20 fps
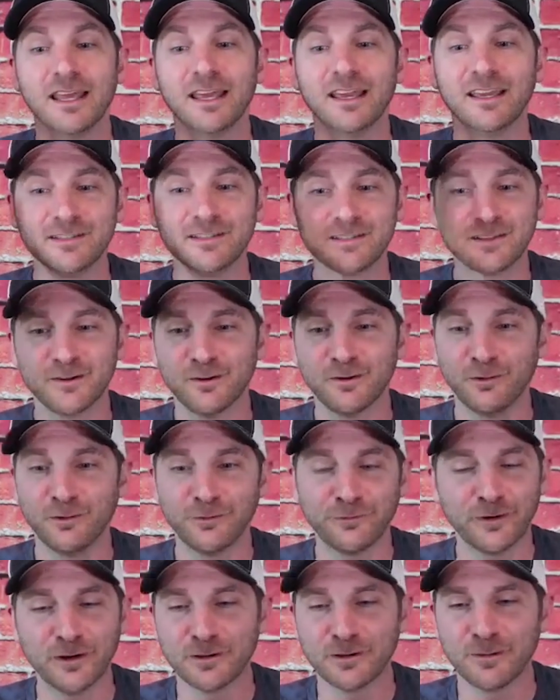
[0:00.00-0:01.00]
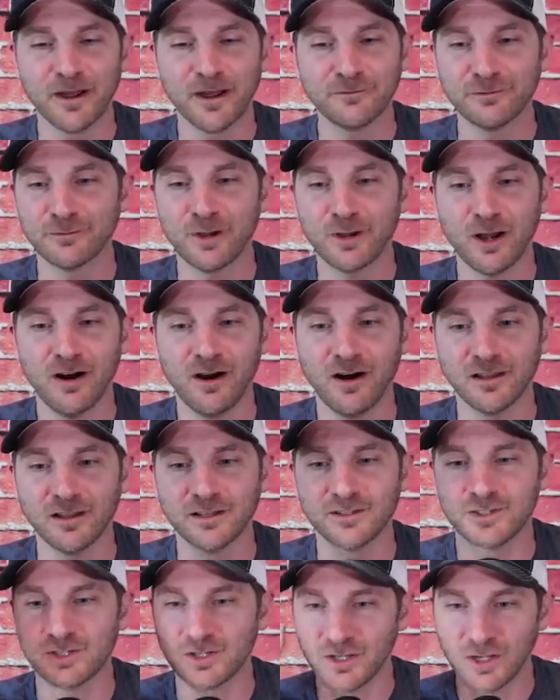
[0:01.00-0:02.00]
He's an old friend of mine from
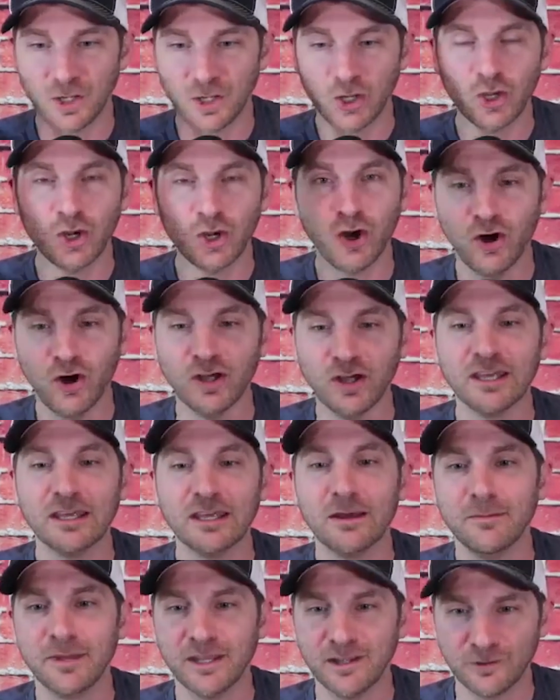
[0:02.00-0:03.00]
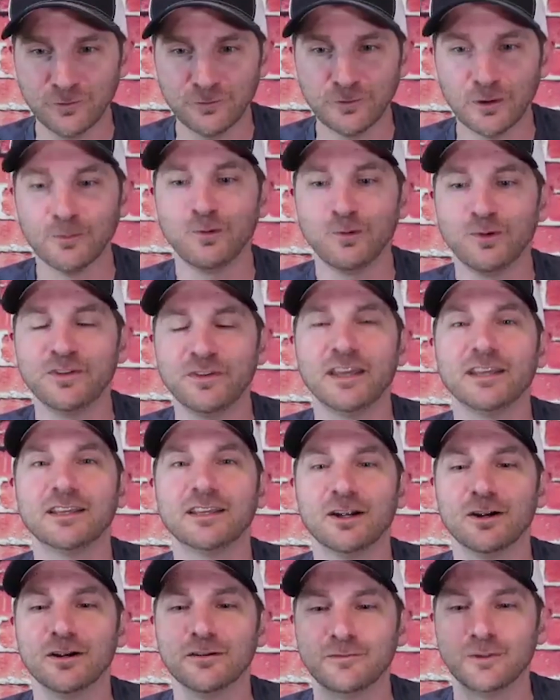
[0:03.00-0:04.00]
college. Call him. His firm will take
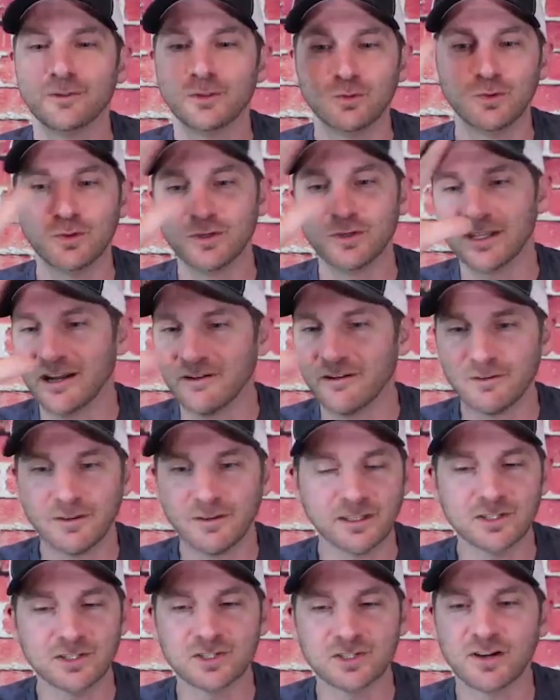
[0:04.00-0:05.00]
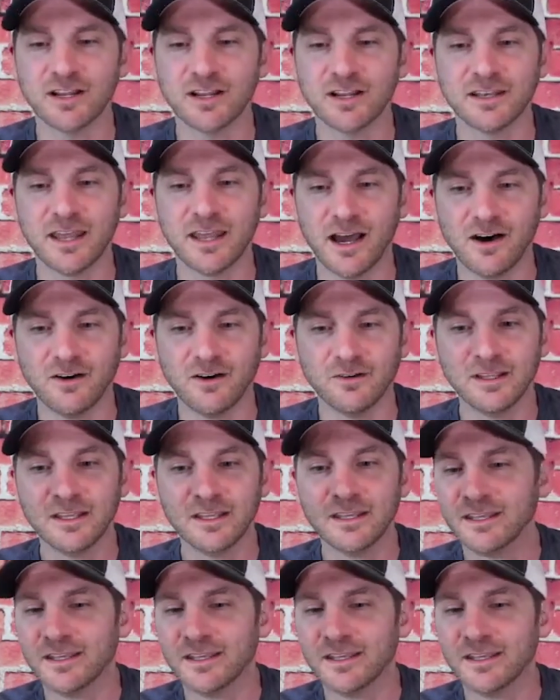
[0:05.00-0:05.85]
care of you. We'll get everything straightened out.